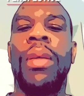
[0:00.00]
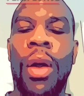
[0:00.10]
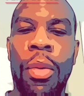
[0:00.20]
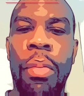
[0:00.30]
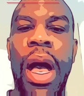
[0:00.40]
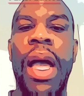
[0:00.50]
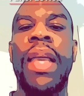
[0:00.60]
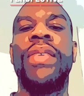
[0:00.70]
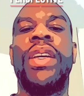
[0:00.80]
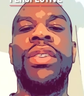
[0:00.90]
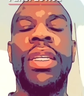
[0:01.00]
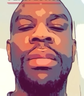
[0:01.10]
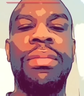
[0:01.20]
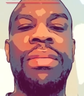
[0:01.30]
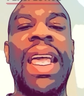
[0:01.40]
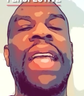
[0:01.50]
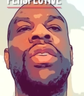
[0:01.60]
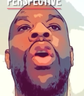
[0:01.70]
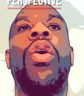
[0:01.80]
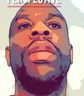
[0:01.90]
our mind essentially takes
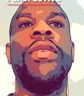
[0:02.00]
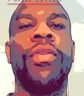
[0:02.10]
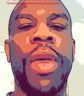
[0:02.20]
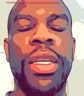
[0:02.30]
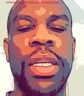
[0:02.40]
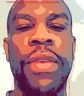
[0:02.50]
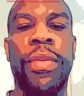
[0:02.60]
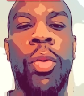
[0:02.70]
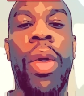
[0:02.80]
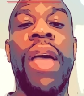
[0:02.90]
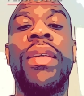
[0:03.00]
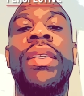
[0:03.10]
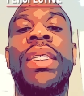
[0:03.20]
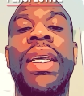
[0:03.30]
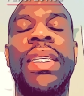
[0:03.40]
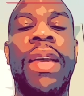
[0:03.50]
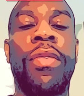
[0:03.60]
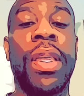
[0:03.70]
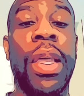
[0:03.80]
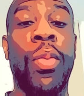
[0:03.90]
all the information in from around us, takes in
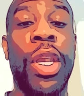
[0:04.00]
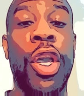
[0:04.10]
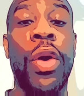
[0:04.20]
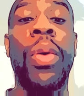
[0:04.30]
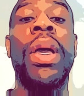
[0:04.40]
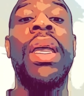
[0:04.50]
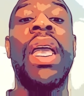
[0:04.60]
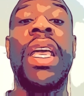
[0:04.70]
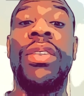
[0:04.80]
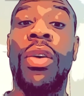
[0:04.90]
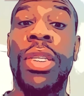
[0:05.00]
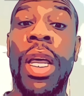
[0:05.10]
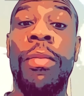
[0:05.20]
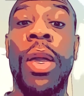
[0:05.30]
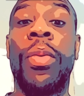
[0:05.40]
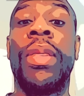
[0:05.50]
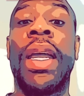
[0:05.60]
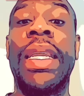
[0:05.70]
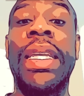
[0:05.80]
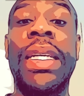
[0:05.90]
everything that we know, and starts coming up with
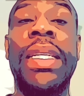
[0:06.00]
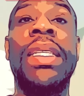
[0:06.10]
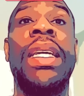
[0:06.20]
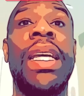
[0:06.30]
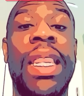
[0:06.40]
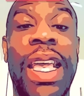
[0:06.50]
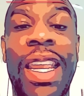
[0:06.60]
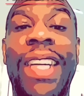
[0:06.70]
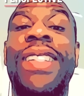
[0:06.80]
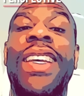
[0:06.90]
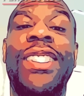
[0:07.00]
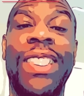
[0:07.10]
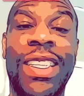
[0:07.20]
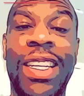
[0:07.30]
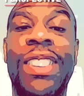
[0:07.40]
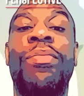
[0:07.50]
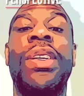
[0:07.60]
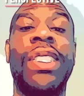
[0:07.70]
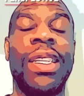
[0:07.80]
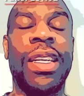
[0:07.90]
ideas that essentially it's
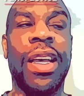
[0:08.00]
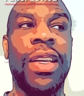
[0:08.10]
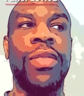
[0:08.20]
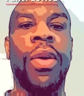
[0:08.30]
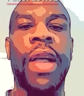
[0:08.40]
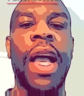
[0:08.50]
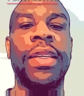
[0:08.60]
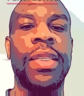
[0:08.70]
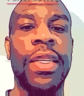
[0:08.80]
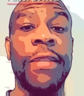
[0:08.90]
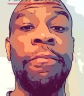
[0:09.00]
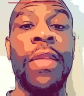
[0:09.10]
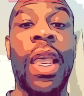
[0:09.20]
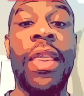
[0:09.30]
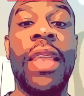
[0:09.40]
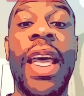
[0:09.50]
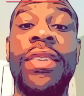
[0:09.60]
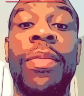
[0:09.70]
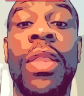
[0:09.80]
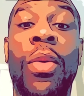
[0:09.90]
pitching uh, to our consciousness. And then that's
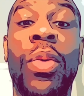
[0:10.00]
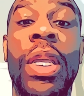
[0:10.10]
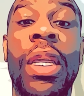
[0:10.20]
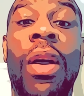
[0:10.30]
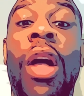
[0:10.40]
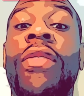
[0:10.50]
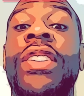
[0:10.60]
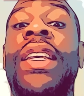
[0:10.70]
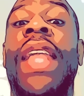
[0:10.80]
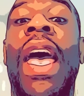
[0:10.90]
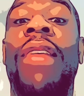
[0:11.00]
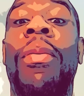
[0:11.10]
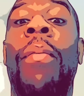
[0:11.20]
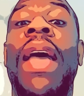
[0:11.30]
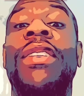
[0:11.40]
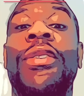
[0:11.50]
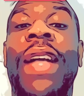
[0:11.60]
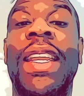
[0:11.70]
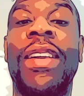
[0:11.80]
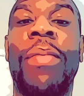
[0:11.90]
something that we all of a sudden have a magical
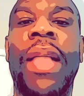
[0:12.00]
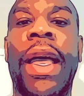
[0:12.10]
idea about,